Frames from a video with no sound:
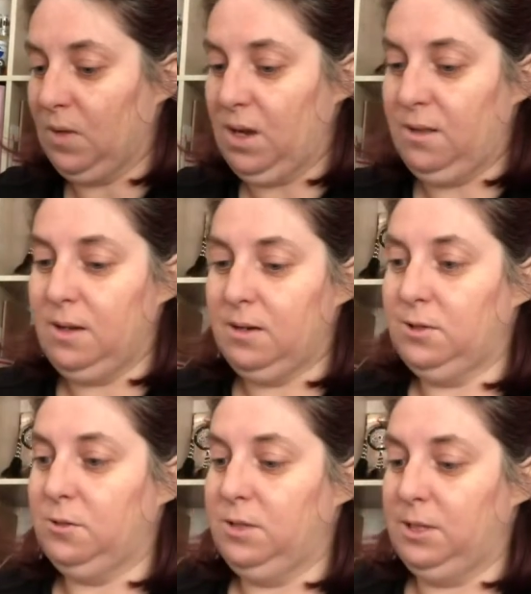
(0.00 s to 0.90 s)
And then I
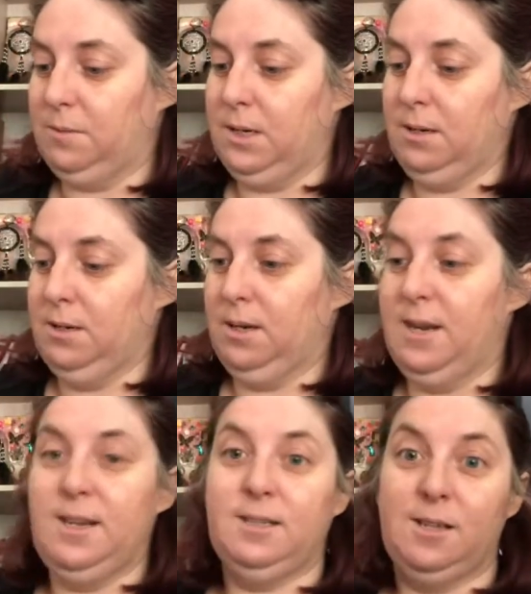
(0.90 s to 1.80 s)
saw this one, and
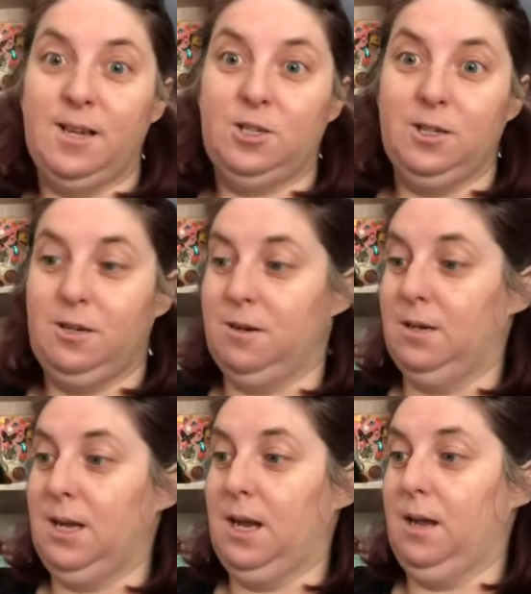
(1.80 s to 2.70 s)
it's actually got
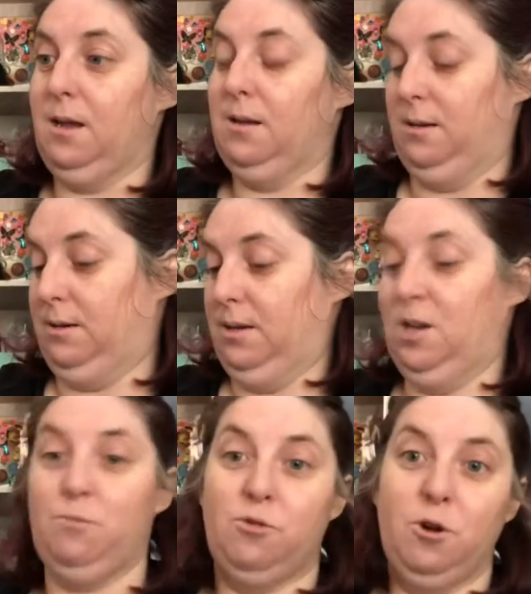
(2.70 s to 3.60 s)
a
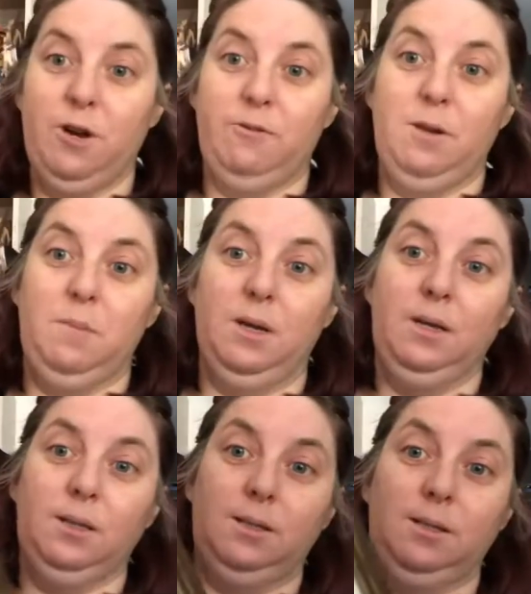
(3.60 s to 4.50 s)
embroidery
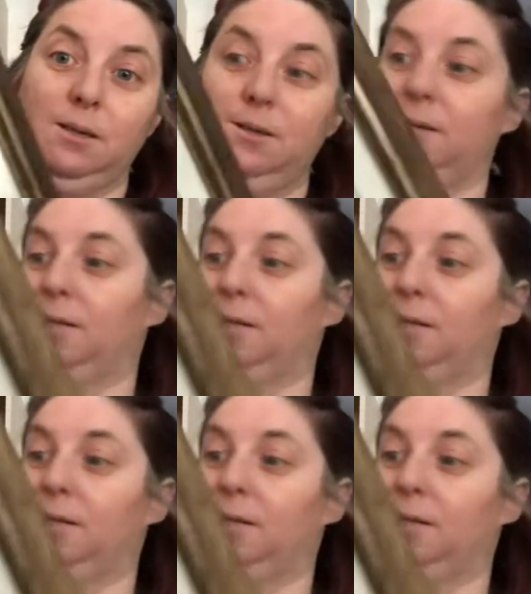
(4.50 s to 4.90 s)
piece in